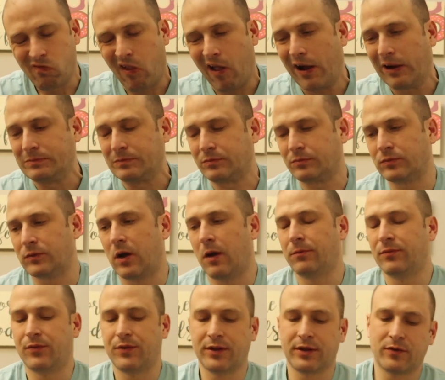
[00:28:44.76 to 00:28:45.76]
Now
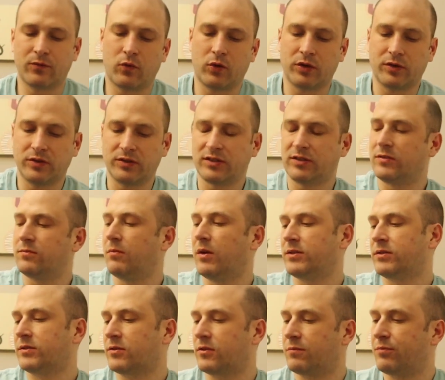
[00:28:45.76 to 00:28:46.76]
I'm thinking, what is
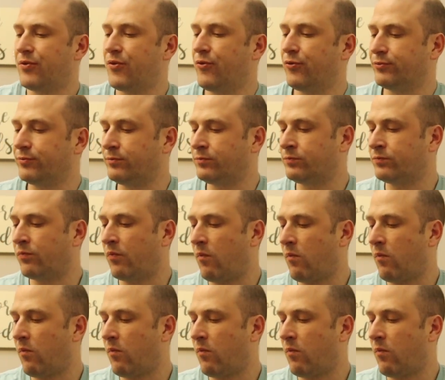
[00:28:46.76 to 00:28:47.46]
mascarpone?